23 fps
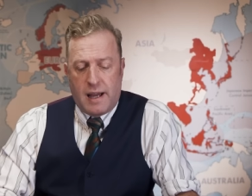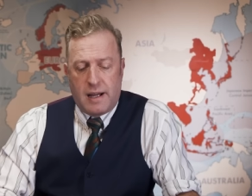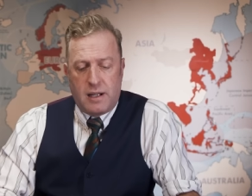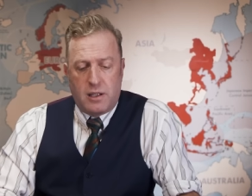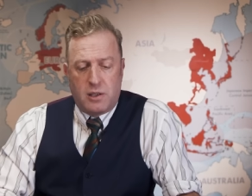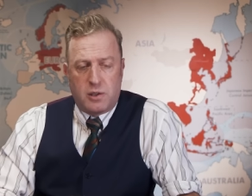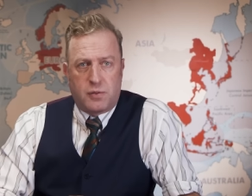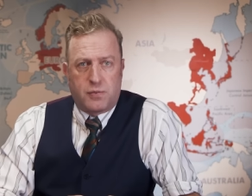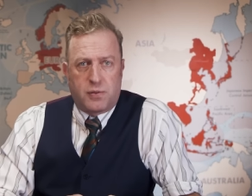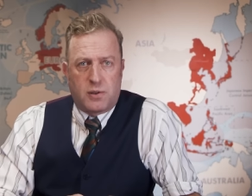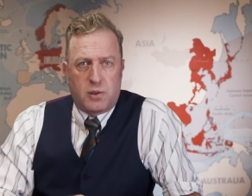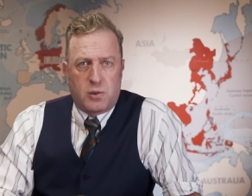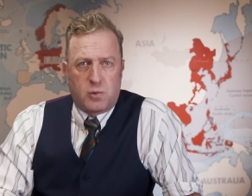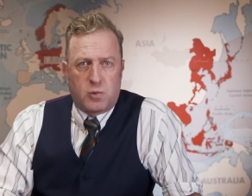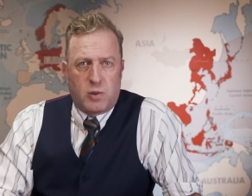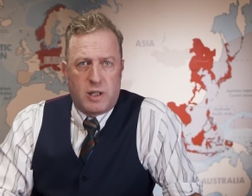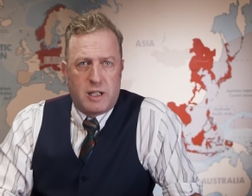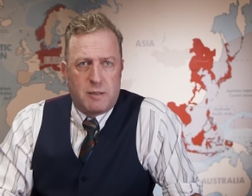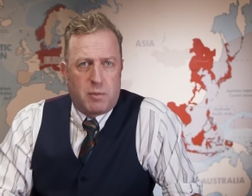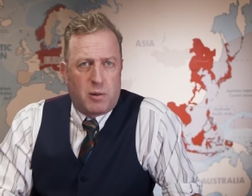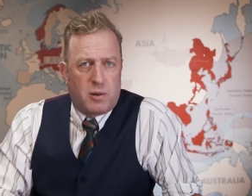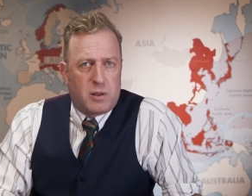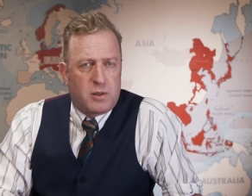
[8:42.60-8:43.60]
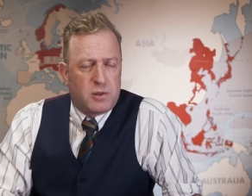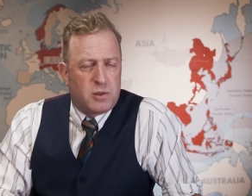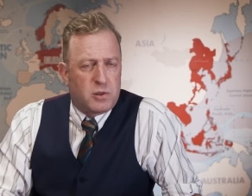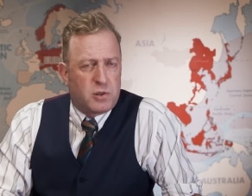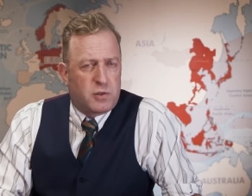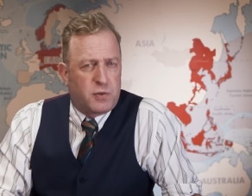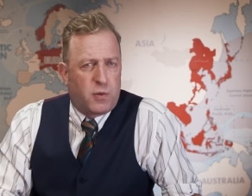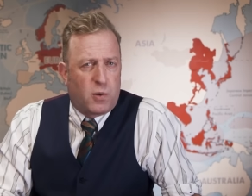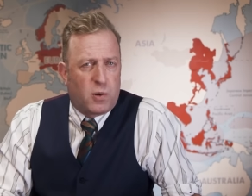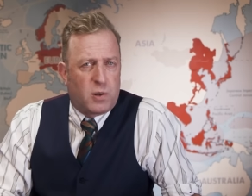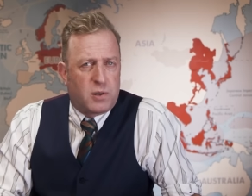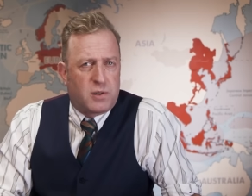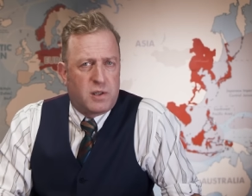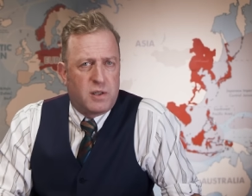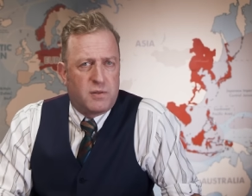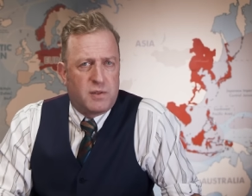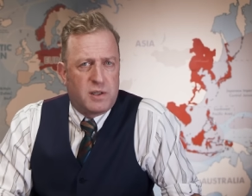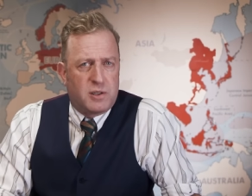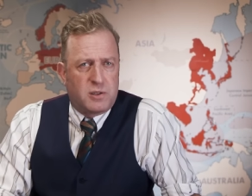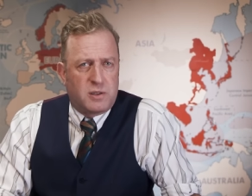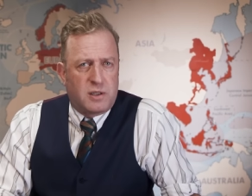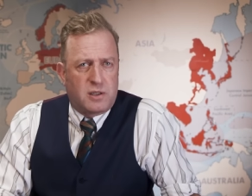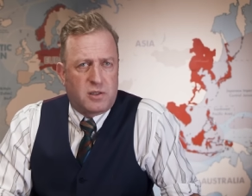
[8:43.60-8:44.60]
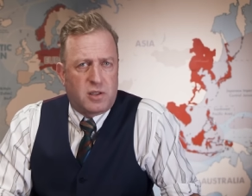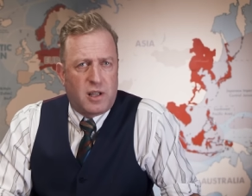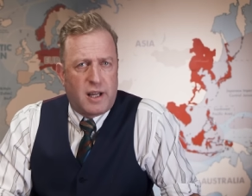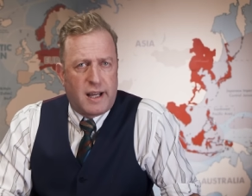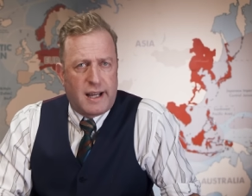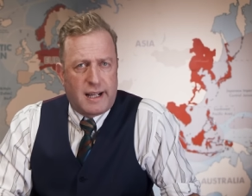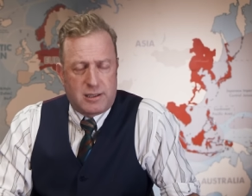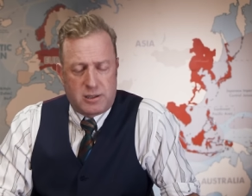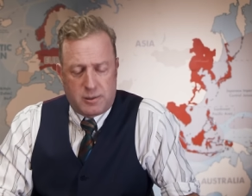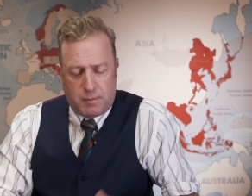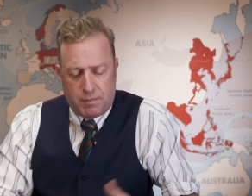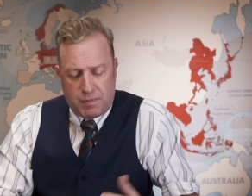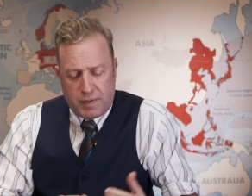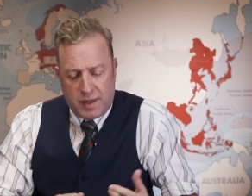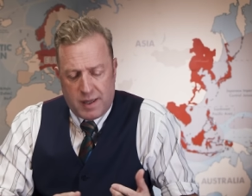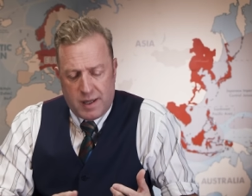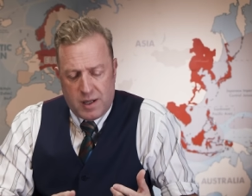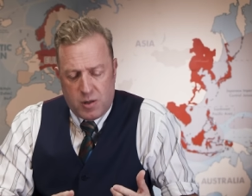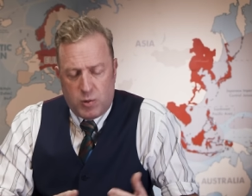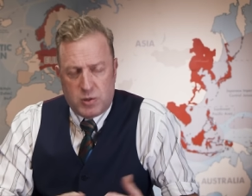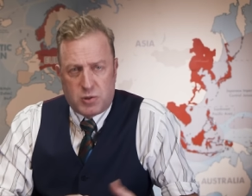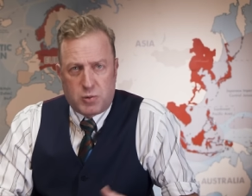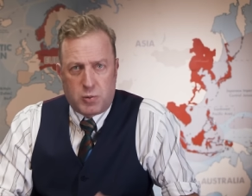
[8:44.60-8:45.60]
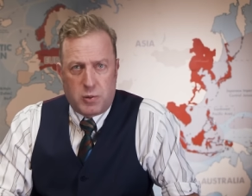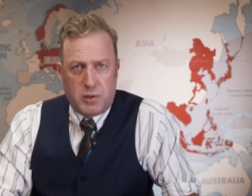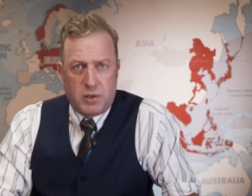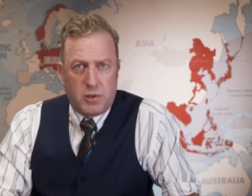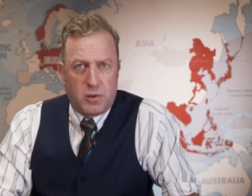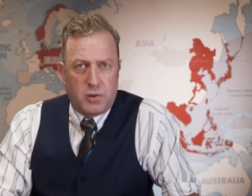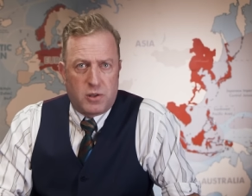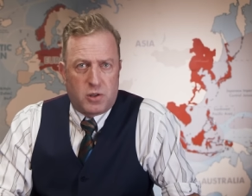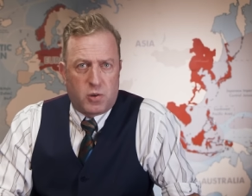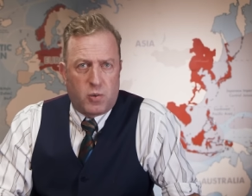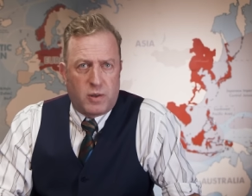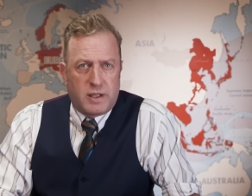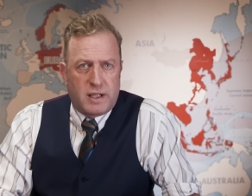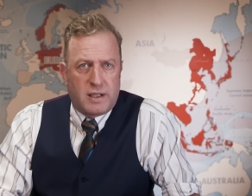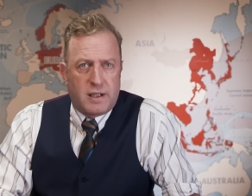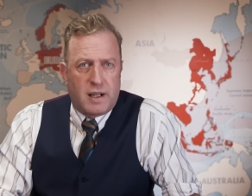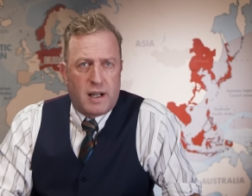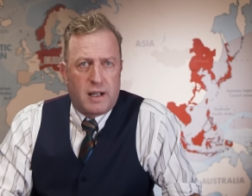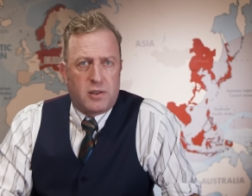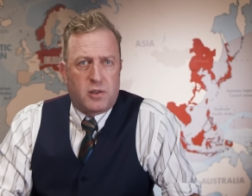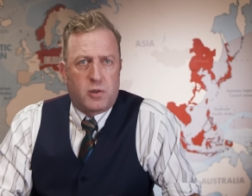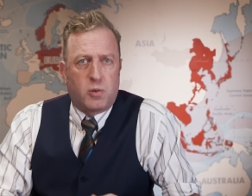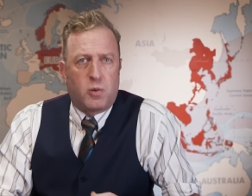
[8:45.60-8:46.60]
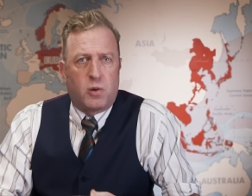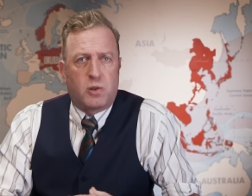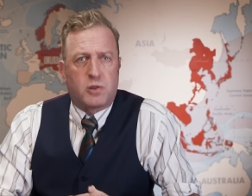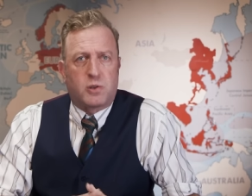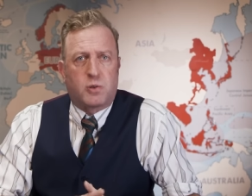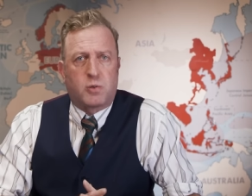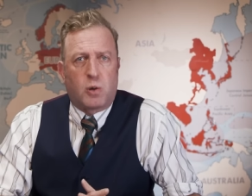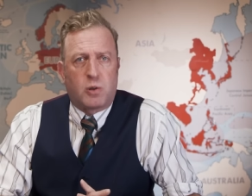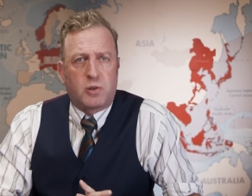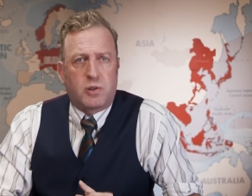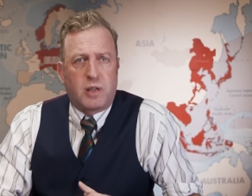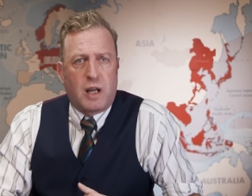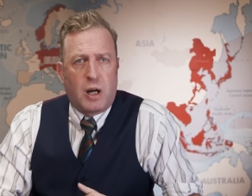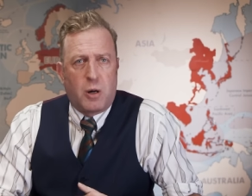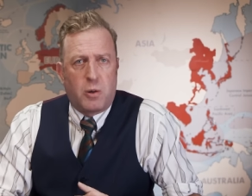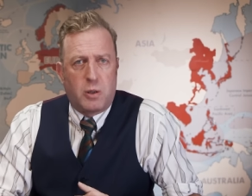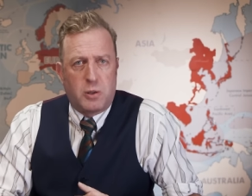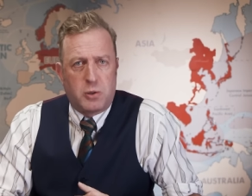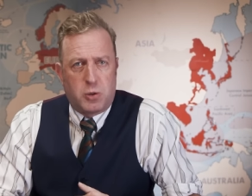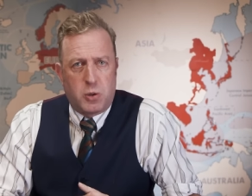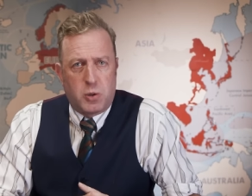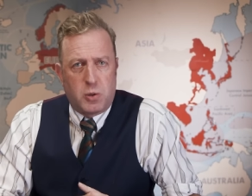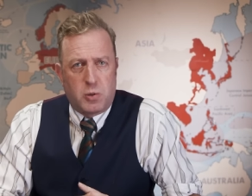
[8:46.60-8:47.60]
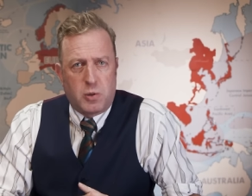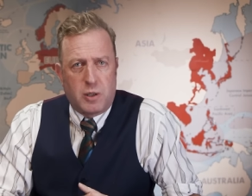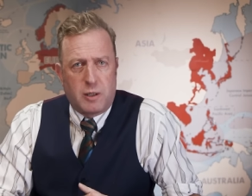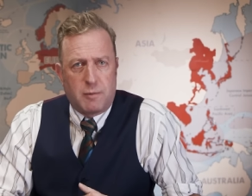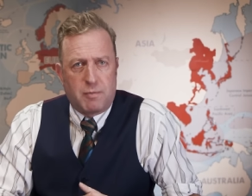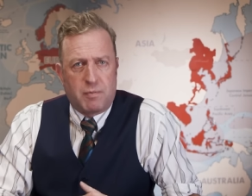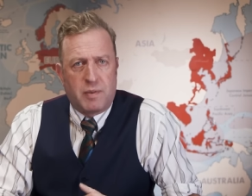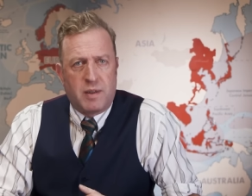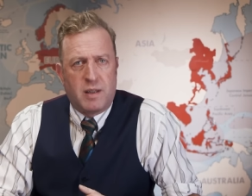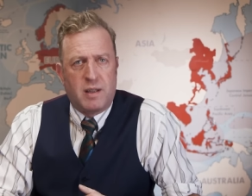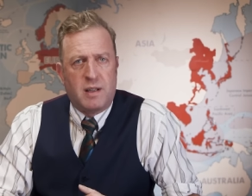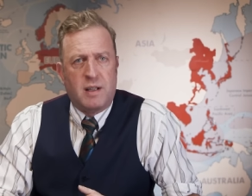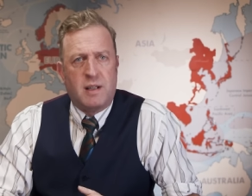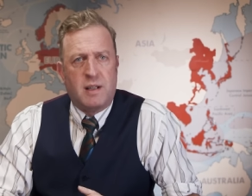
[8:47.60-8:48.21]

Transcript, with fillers: As for Ray Barton's 4th Division attacks, which renew the 29th towards Grosshau and Duren,